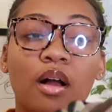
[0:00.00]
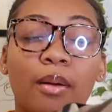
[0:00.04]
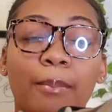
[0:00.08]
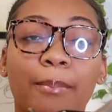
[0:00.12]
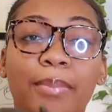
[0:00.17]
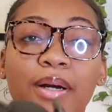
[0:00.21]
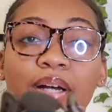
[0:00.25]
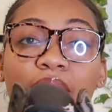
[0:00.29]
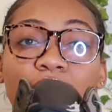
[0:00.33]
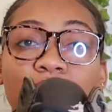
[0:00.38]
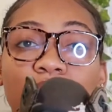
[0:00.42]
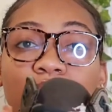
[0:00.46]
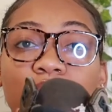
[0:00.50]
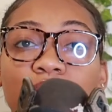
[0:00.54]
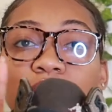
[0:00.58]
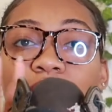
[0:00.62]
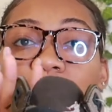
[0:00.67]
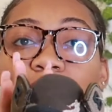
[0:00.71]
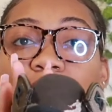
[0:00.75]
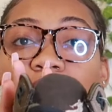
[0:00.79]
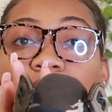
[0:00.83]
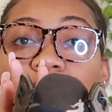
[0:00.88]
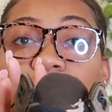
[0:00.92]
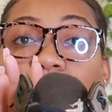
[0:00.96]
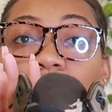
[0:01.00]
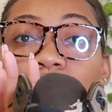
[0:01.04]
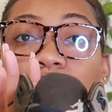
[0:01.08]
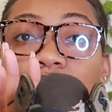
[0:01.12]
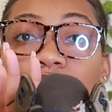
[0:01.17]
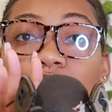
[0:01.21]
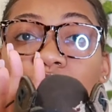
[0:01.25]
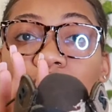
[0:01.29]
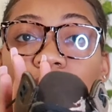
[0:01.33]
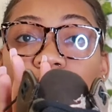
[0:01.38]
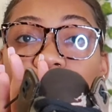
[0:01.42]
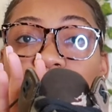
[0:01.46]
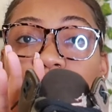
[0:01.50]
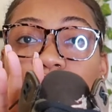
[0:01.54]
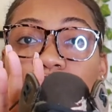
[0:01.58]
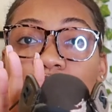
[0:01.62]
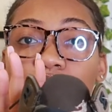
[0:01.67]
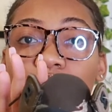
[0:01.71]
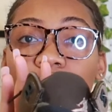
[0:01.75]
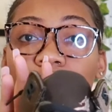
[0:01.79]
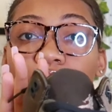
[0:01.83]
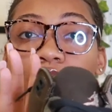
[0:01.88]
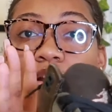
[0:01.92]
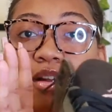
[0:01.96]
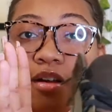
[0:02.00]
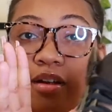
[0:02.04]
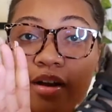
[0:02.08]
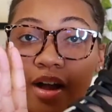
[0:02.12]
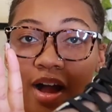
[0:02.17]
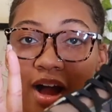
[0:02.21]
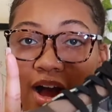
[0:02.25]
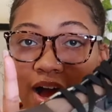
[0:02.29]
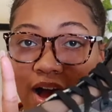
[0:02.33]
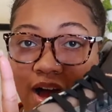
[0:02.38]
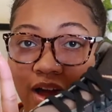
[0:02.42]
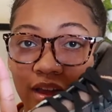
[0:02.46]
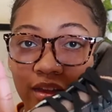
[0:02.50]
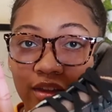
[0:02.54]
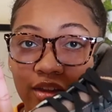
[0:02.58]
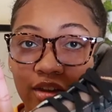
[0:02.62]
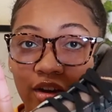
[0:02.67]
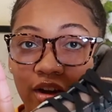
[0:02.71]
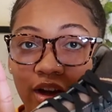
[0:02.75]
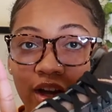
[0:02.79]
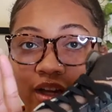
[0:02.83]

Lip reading: But these junks are hot, y'all.